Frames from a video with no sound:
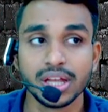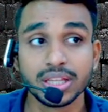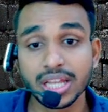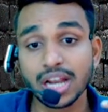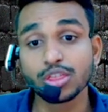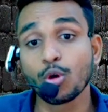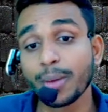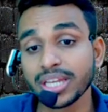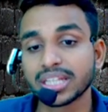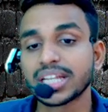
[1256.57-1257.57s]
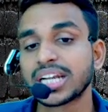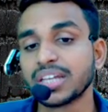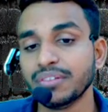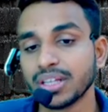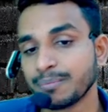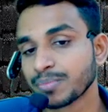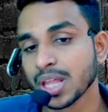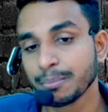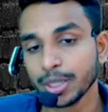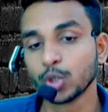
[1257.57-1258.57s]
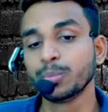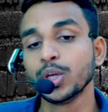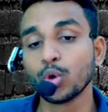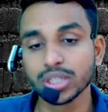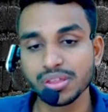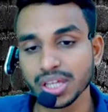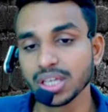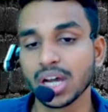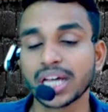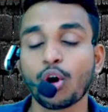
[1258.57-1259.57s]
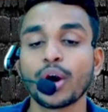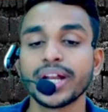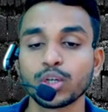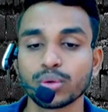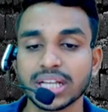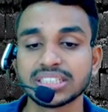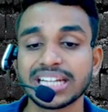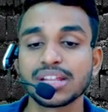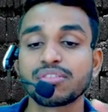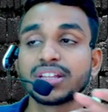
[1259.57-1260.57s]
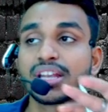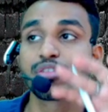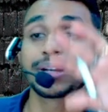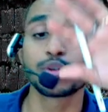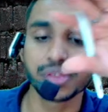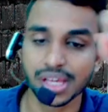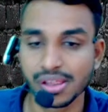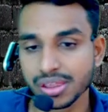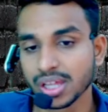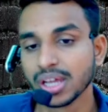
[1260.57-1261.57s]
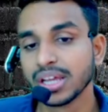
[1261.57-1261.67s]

There are so many other activities: P2P, OTC, order to cash, that is with respect to sales,